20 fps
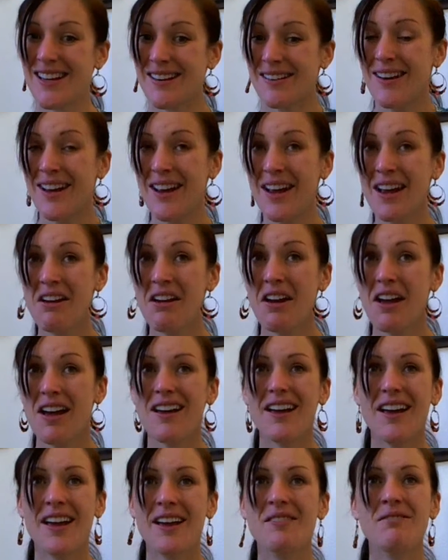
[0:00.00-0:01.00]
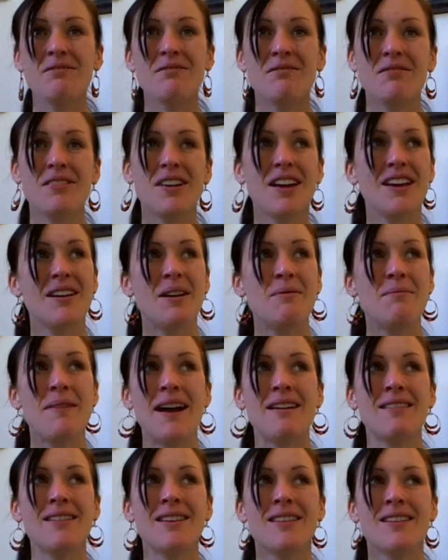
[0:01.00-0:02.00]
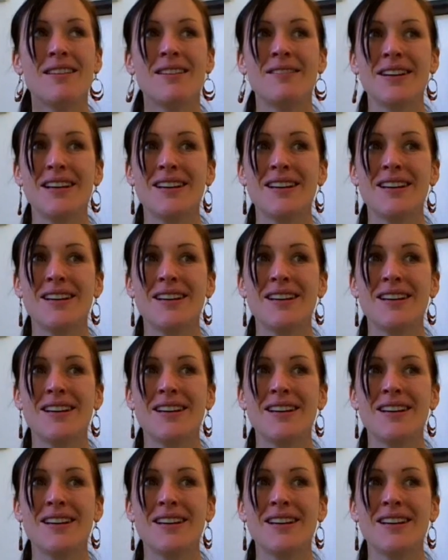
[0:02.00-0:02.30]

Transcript: And a marathon,